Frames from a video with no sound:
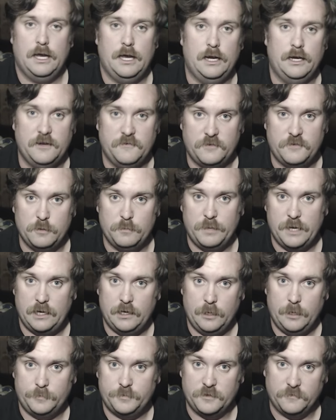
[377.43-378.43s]
And if you bid
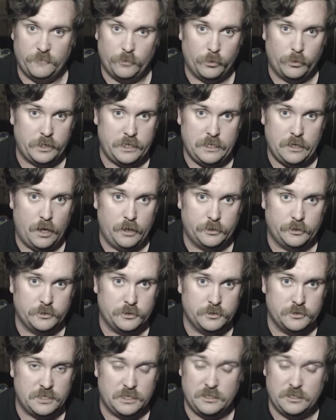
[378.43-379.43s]
up to forty
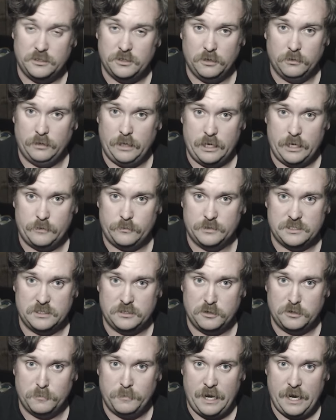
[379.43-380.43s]
dollars and you don't like what's in
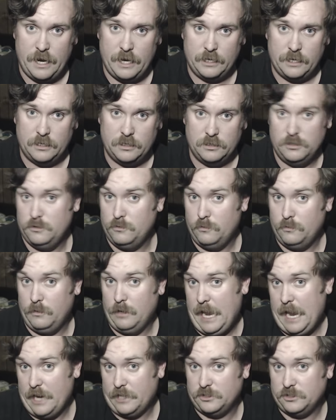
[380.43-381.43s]
your bag, you
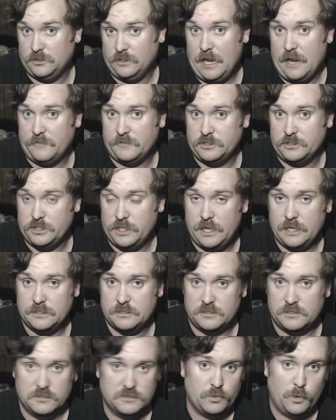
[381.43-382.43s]
actually have a
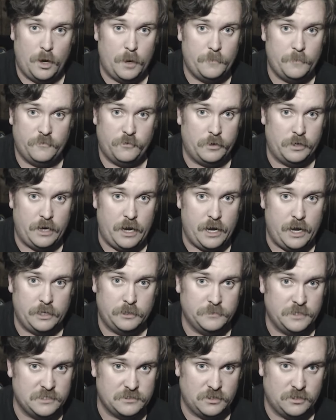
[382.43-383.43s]
chance to swap for an
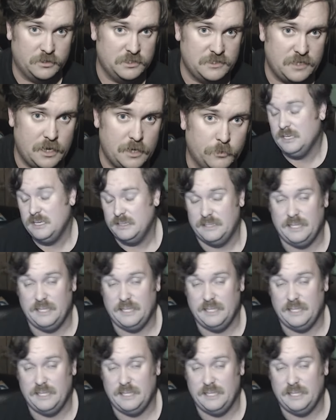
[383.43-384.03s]
item that's on the table.